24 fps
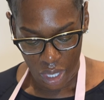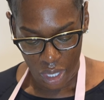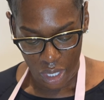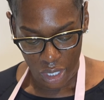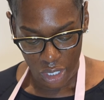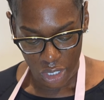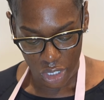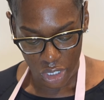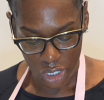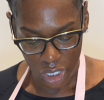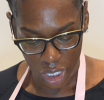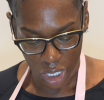
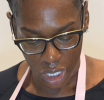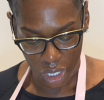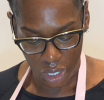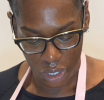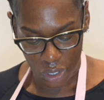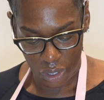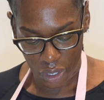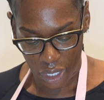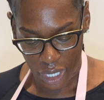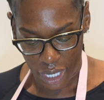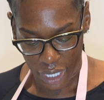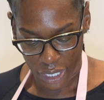She
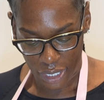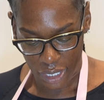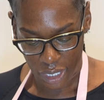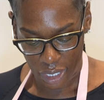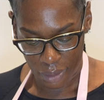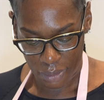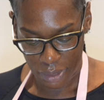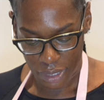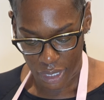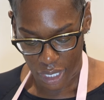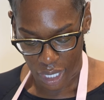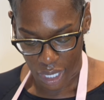gonna goddamn
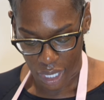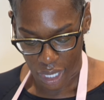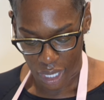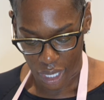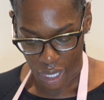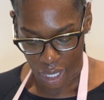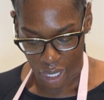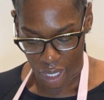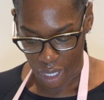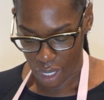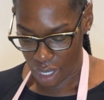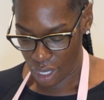
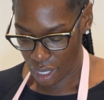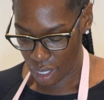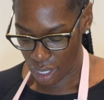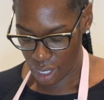say